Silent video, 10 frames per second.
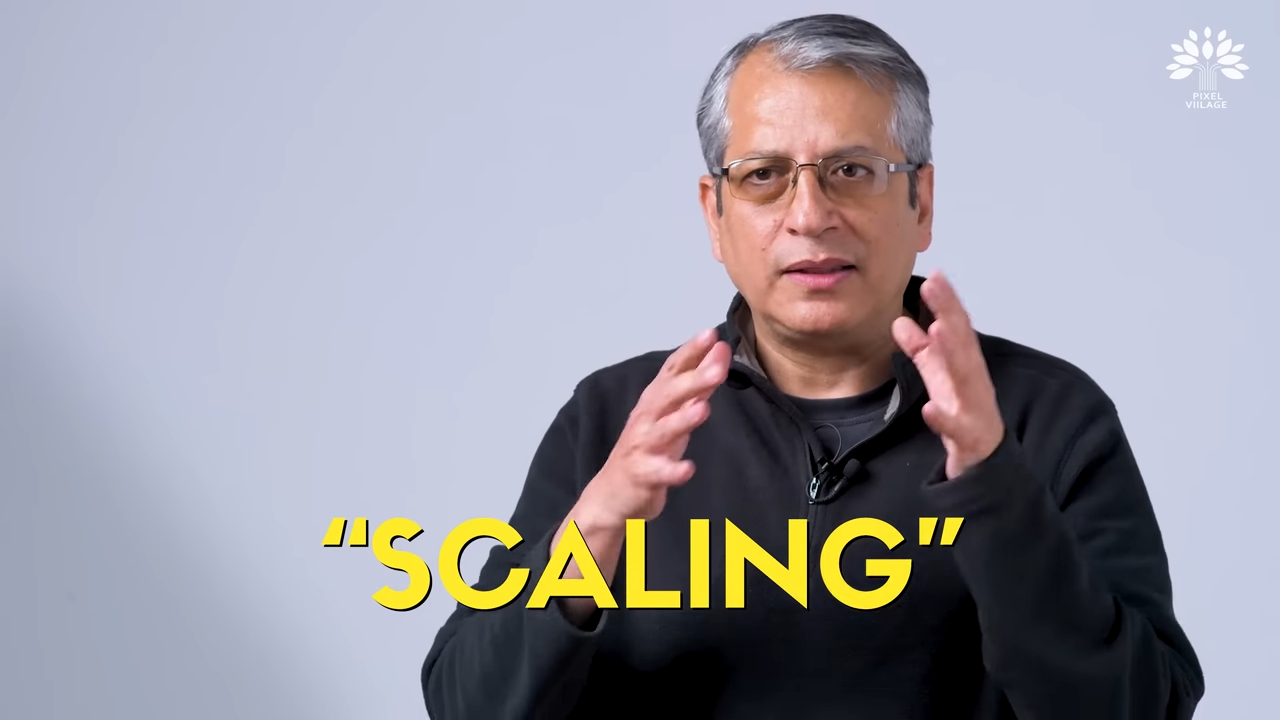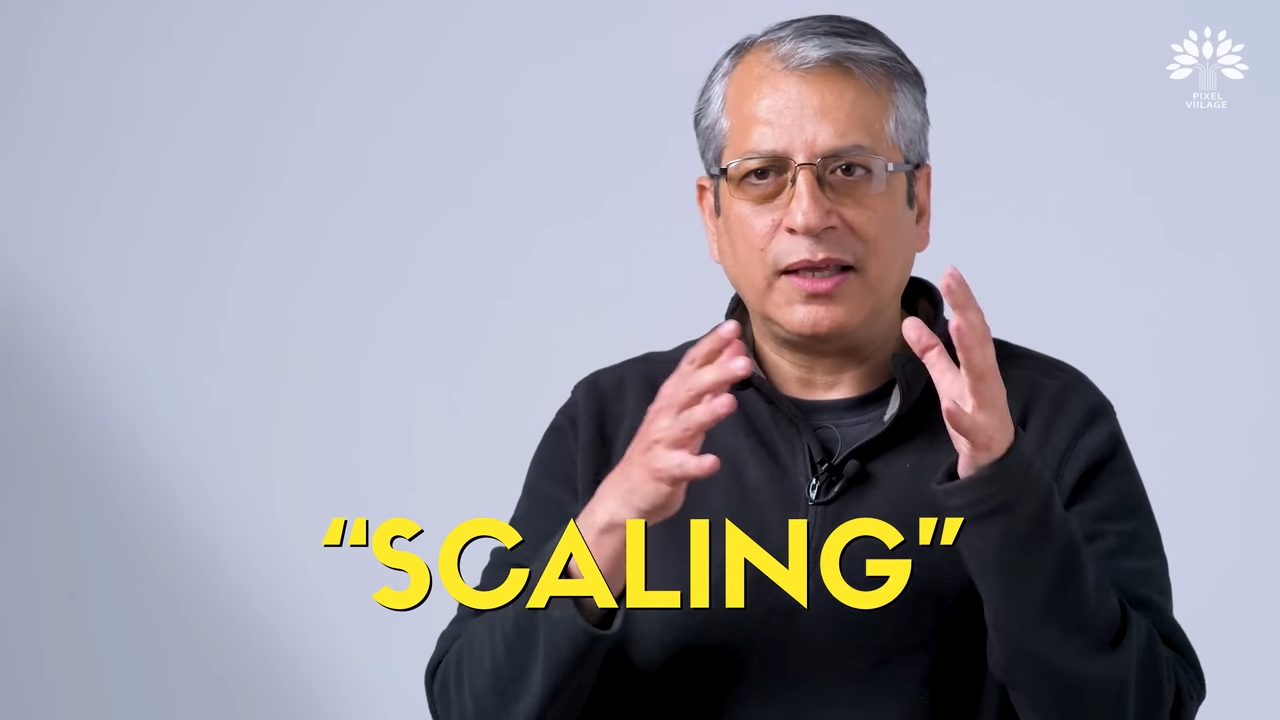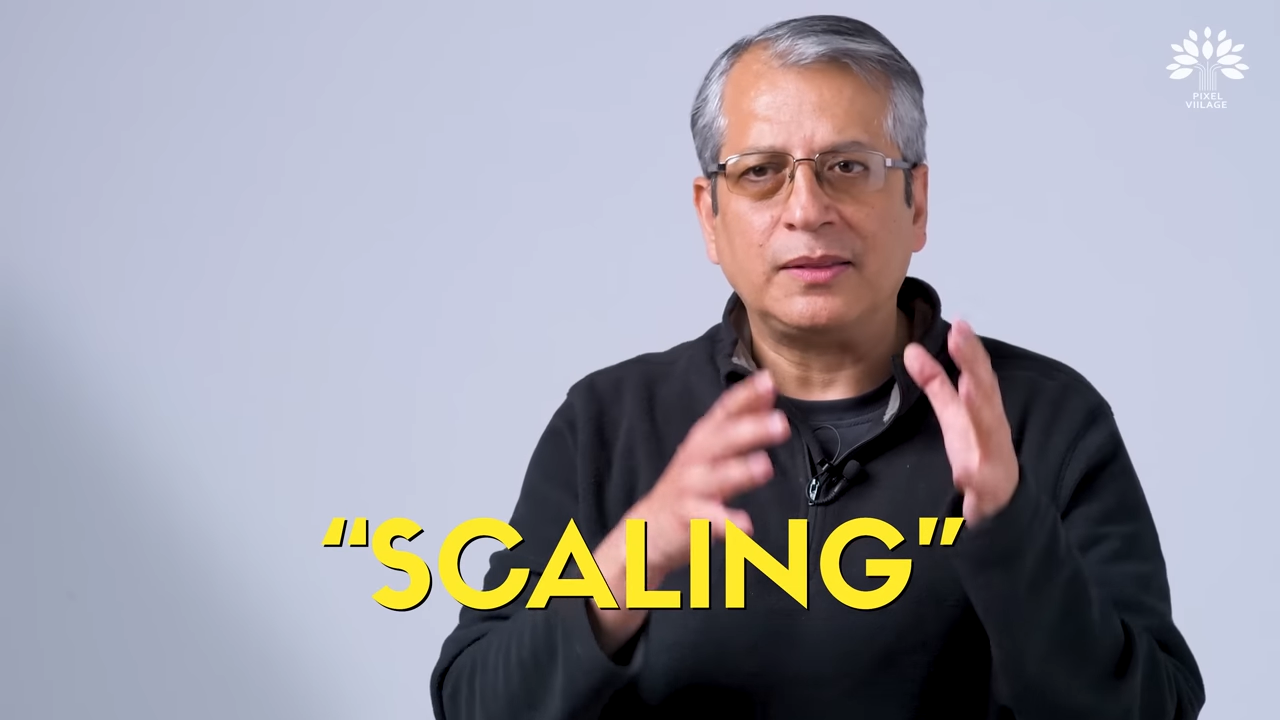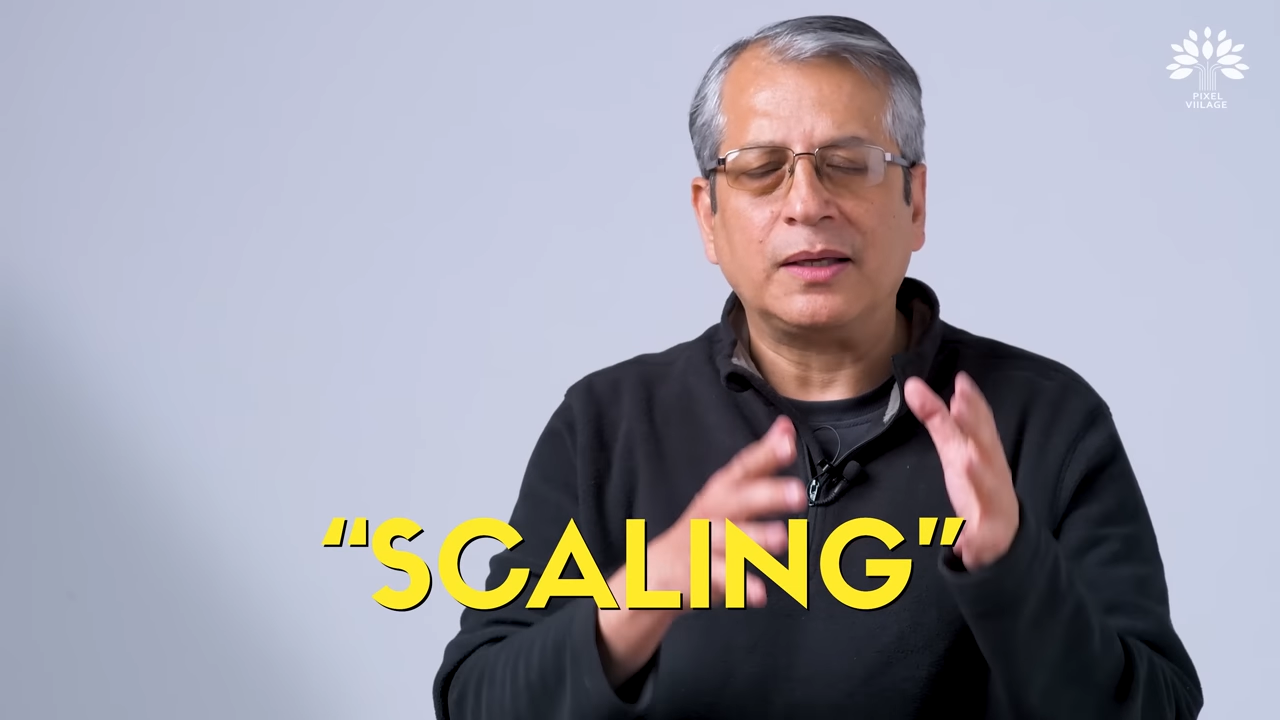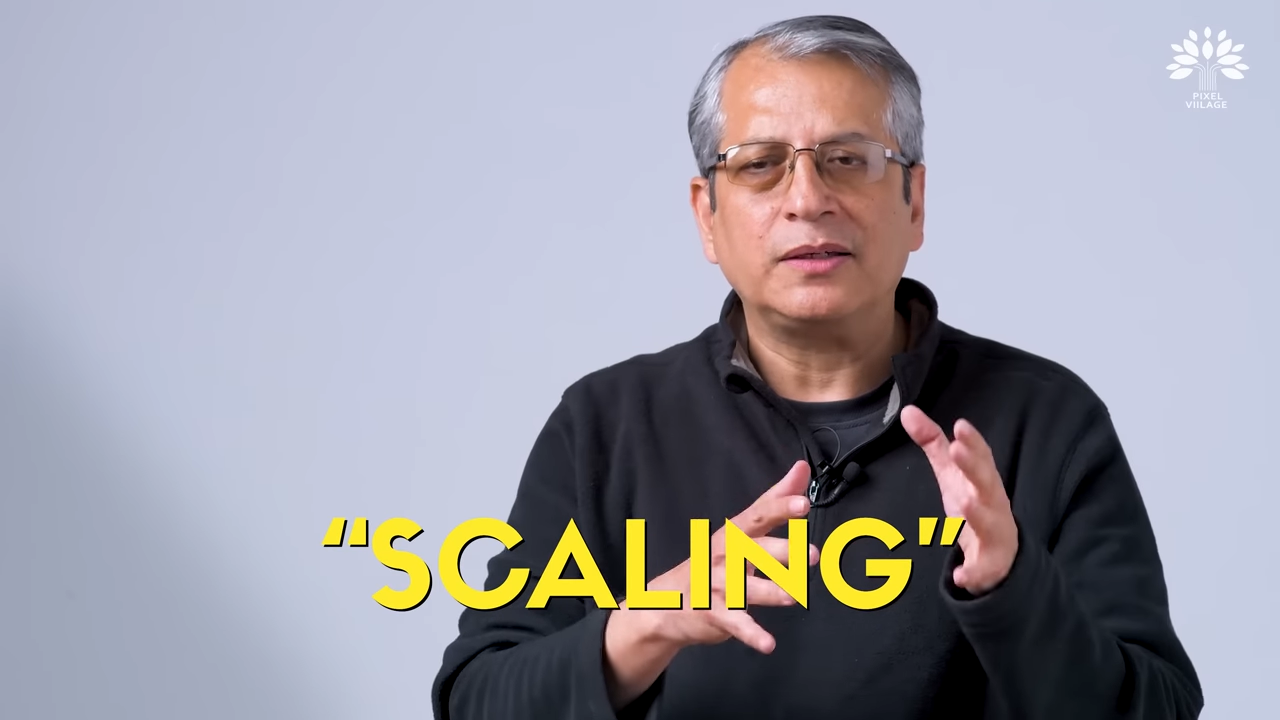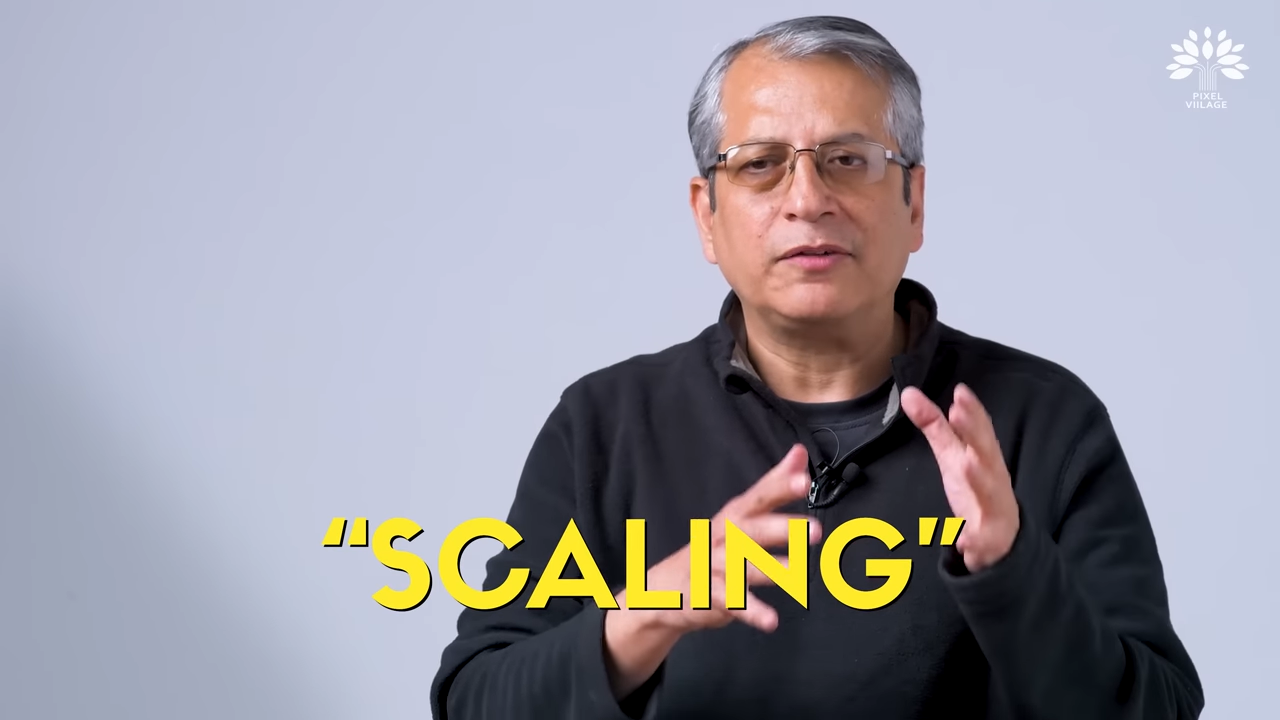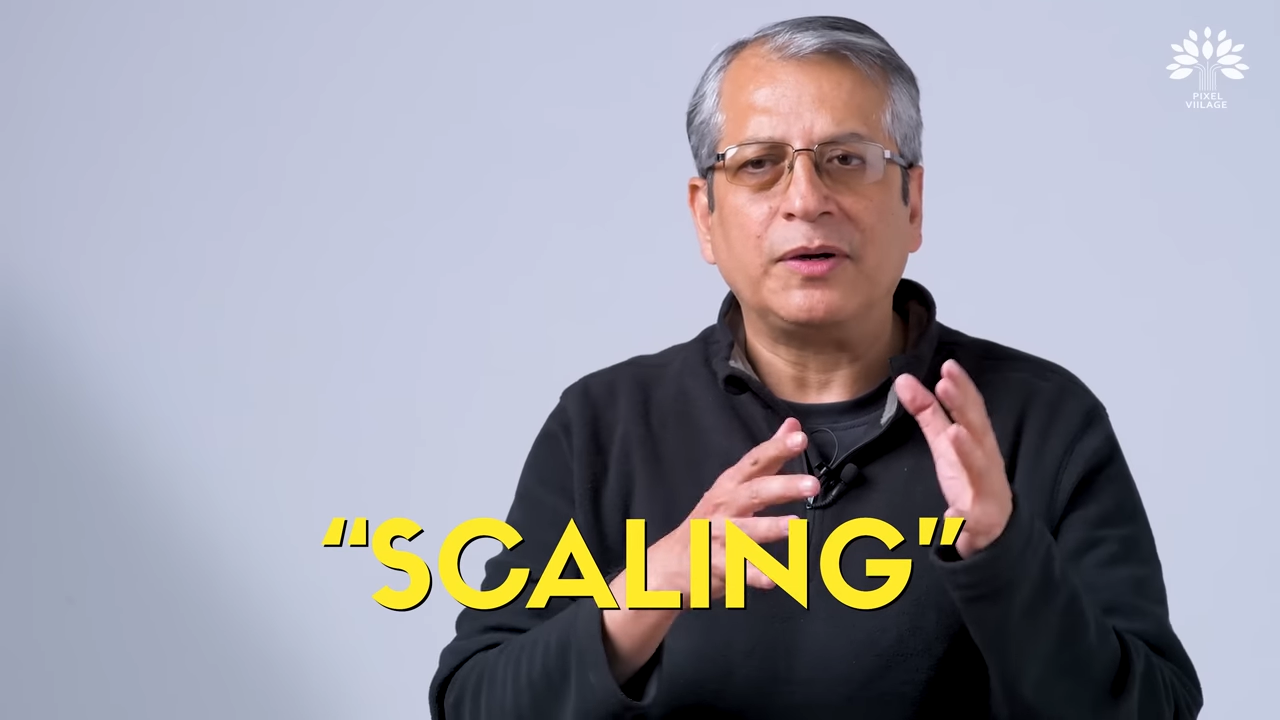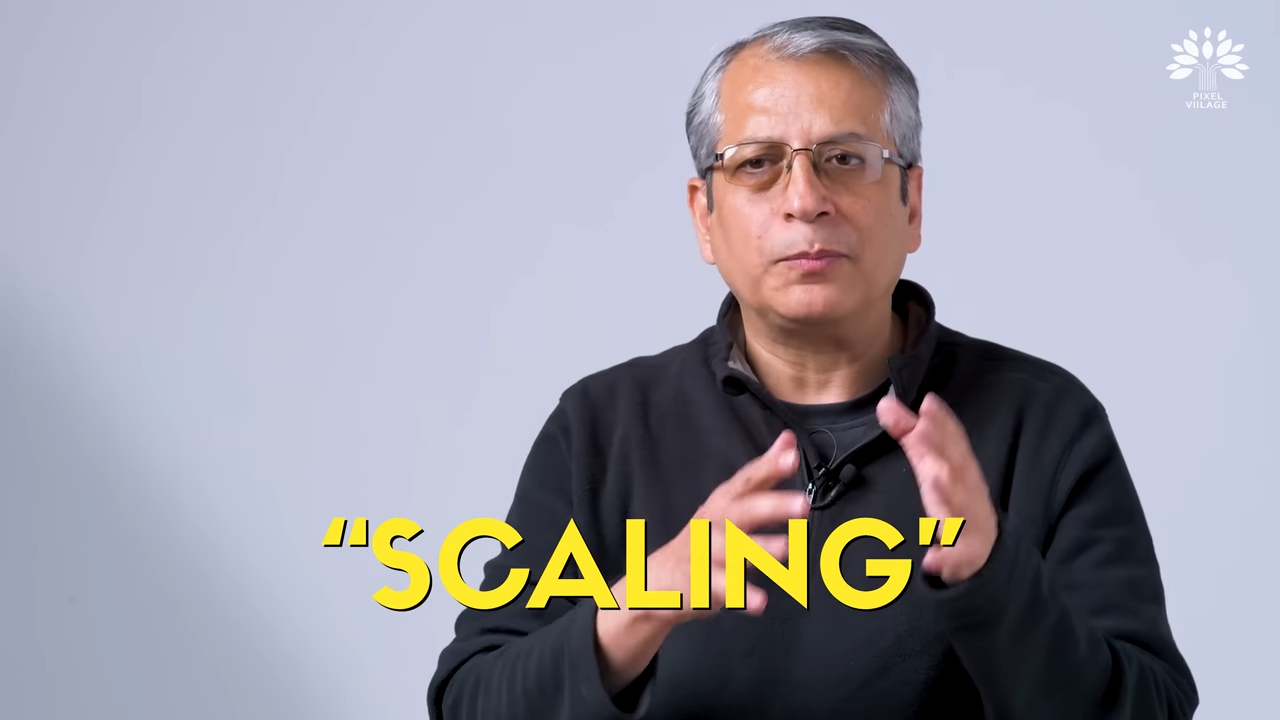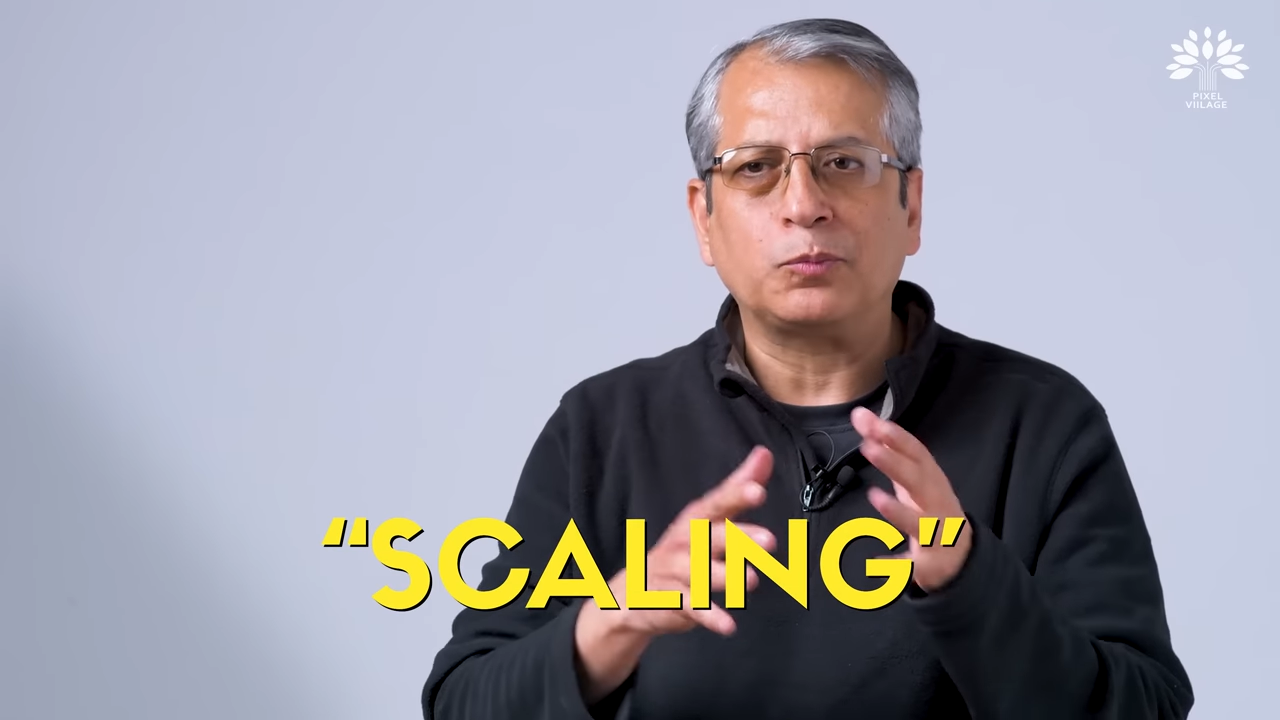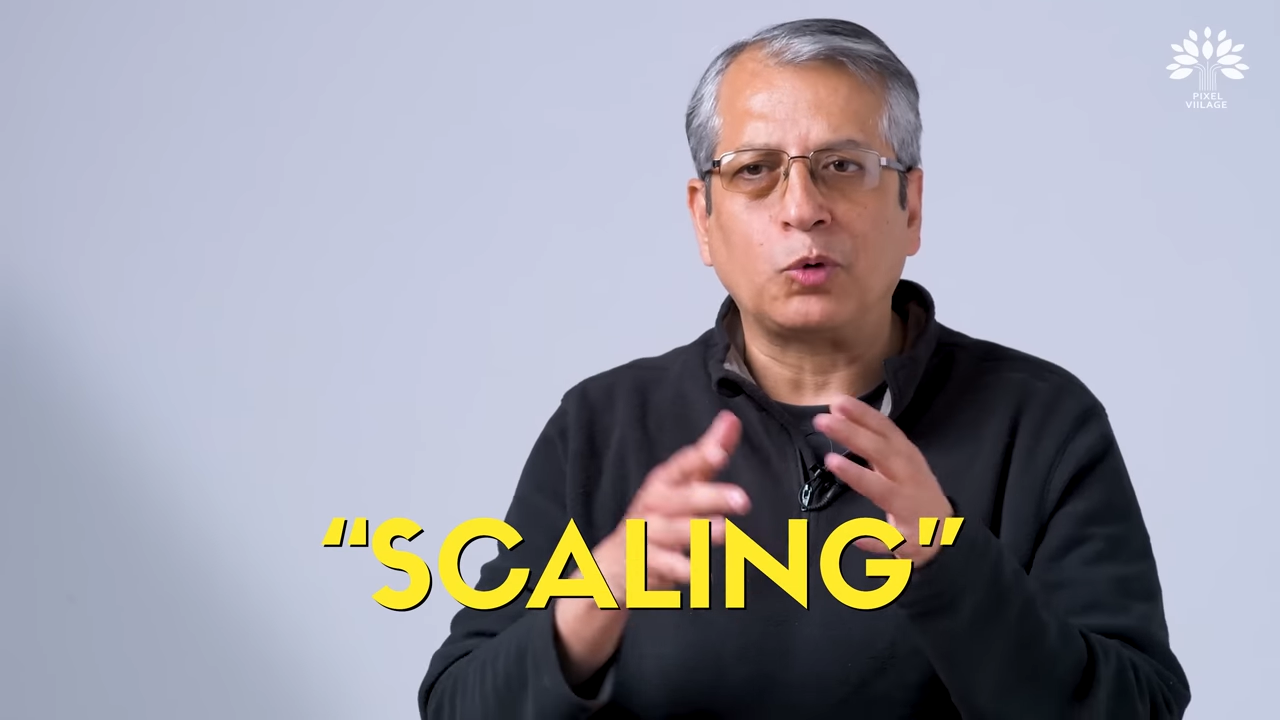they, the
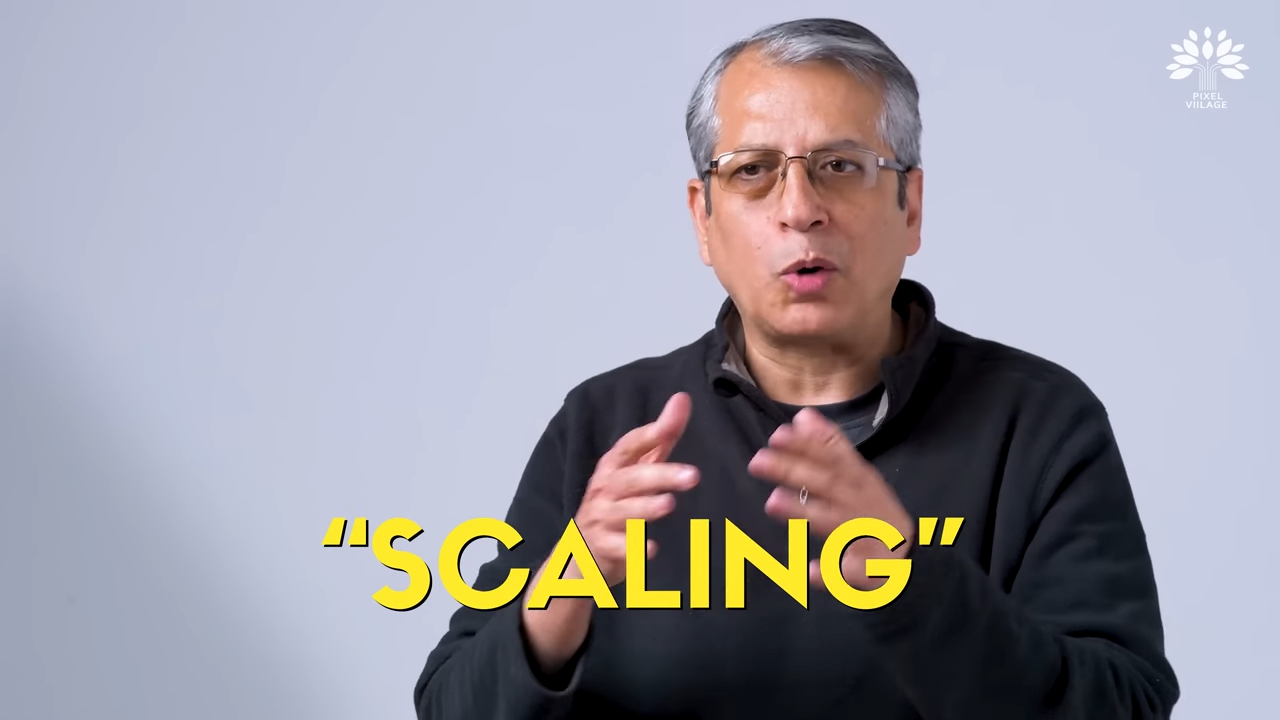different